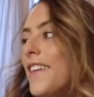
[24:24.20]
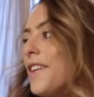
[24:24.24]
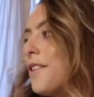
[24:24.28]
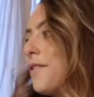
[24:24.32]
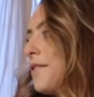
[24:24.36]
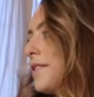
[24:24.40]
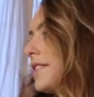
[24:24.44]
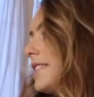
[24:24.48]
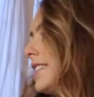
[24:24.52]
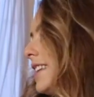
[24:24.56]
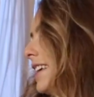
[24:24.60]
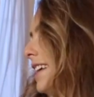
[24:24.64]
then
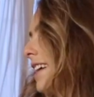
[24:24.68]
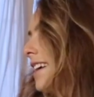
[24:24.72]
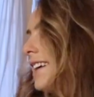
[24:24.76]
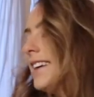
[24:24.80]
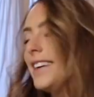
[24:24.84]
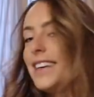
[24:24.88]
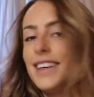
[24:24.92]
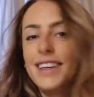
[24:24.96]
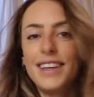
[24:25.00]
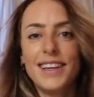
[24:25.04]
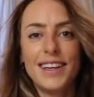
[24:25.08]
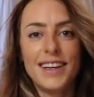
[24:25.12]
obviously
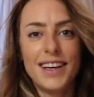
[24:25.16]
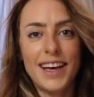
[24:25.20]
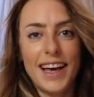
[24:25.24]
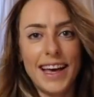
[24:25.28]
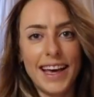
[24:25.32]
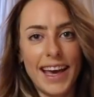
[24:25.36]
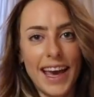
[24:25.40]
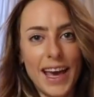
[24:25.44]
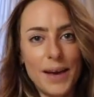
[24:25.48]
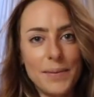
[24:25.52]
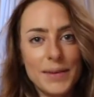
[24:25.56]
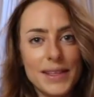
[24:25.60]
I
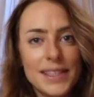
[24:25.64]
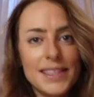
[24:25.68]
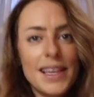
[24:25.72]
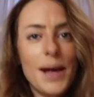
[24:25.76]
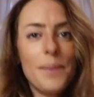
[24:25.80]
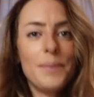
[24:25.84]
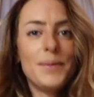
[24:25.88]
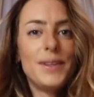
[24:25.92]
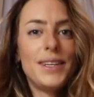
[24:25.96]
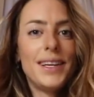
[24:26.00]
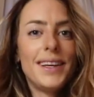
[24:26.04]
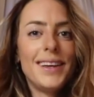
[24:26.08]
came and
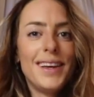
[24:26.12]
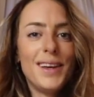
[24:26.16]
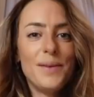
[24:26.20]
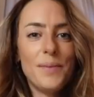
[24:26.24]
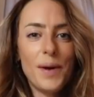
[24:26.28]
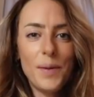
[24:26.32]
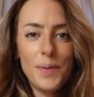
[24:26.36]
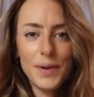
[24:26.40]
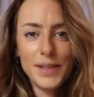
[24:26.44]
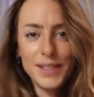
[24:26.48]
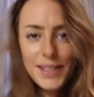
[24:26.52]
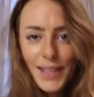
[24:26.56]
slept in
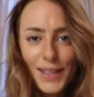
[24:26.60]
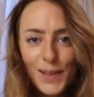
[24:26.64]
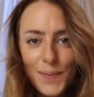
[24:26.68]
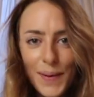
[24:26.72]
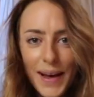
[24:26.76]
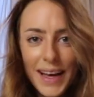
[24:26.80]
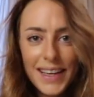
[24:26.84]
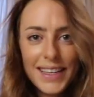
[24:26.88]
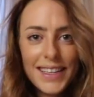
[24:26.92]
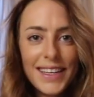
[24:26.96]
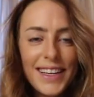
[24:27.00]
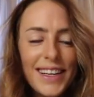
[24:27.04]
my princess
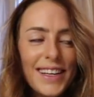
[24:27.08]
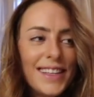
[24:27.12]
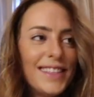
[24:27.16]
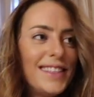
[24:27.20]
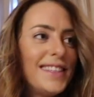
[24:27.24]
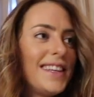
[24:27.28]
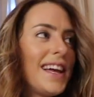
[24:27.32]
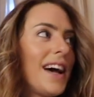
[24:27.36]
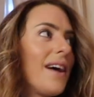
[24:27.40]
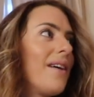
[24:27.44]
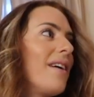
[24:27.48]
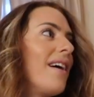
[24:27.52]
bed.
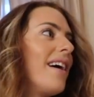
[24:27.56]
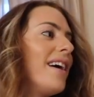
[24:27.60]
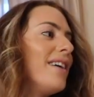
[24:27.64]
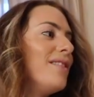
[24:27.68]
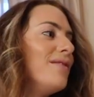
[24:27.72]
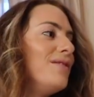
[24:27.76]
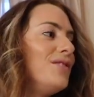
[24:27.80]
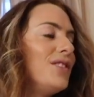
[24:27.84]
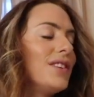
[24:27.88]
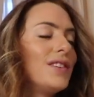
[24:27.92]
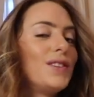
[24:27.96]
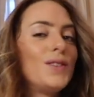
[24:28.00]
So now
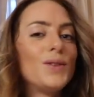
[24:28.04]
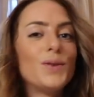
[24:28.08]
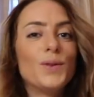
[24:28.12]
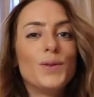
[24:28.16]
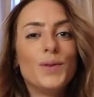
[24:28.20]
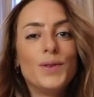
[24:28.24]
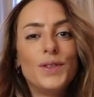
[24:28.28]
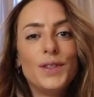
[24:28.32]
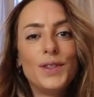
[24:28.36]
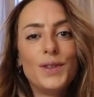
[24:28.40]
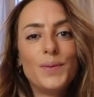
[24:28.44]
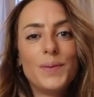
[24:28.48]
I've just
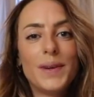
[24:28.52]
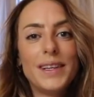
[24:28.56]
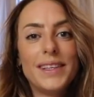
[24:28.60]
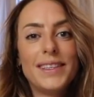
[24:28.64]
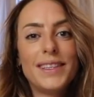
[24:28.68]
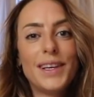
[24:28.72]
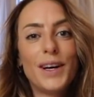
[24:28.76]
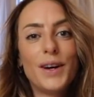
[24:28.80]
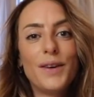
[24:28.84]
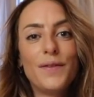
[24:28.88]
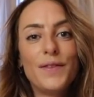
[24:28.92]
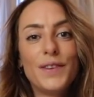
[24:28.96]
ordered
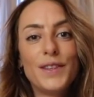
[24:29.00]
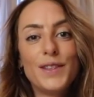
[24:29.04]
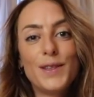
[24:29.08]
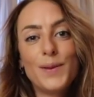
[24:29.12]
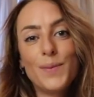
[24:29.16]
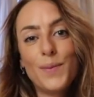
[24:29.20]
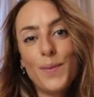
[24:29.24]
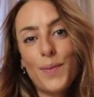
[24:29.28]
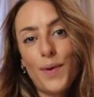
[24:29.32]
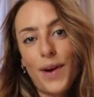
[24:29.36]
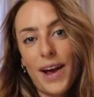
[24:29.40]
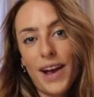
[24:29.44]
myself
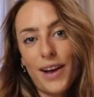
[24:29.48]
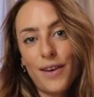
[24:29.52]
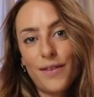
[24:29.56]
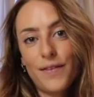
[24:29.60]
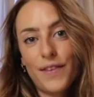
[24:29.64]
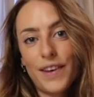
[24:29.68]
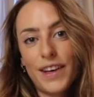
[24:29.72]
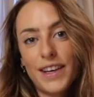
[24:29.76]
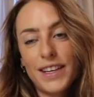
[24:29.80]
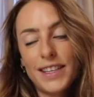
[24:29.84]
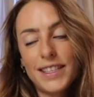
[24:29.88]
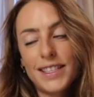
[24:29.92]
some
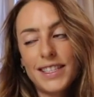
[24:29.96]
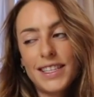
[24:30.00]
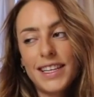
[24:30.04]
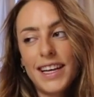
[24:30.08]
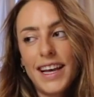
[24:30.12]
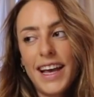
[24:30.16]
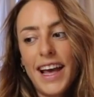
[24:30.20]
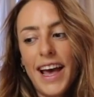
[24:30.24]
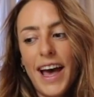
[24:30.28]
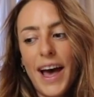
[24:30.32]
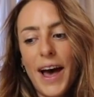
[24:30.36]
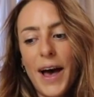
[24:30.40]
breakfast,
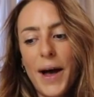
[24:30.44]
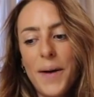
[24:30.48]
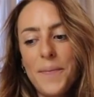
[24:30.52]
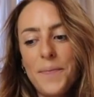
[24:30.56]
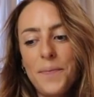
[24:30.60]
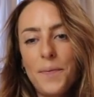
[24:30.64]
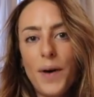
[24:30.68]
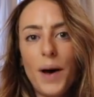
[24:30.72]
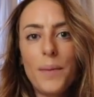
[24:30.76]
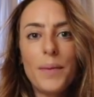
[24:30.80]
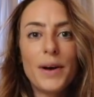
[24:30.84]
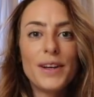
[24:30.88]

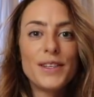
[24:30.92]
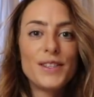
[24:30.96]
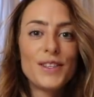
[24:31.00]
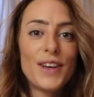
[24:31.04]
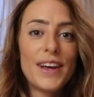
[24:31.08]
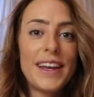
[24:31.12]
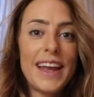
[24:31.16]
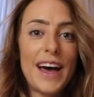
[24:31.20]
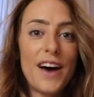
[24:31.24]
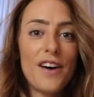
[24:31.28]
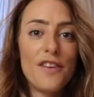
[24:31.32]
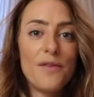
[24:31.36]
but I might
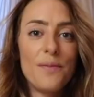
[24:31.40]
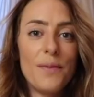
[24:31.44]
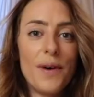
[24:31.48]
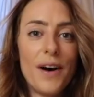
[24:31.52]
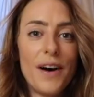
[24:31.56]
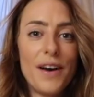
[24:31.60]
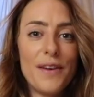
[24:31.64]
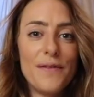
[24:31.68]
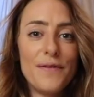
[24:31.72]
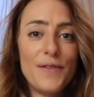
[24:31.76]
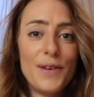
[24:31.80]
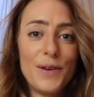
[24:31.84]
sign out of
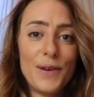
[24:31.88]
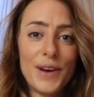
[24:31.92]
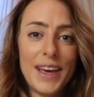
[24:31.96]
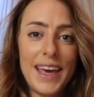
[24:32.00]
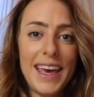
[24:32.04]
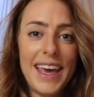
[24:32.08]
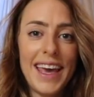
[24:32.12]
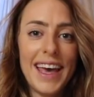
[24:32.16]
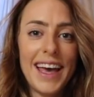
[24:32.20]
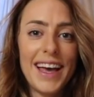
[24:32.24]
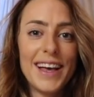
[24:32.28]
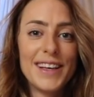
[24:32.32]
my vlog
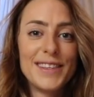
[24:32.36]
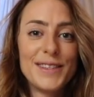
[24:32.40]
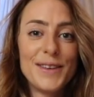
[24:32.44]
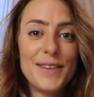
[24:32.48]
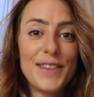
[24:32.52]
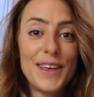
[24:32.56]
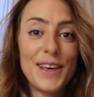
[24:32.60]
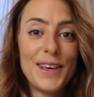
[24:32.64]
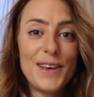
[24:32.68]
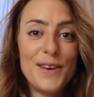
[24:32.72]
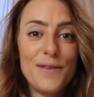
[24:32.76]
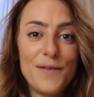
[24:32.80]
here. So
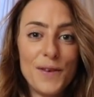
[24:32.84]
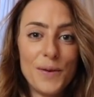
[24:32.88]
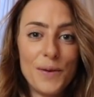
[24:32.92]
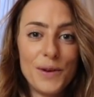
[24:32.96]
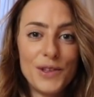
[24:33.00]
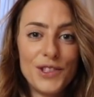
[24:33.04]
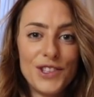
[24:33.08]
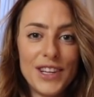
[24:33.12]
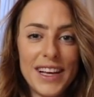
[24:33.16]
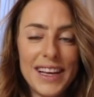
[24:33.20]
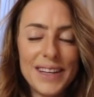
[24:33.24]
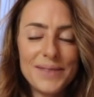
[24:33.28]
thank you for
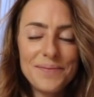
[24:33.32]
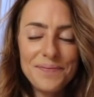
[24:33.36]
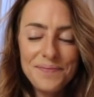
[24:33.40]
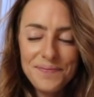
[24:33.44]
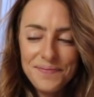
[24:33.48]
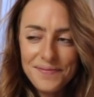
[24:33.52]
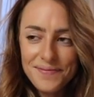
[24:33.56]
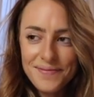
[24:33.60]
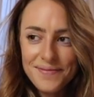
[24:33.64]
watching.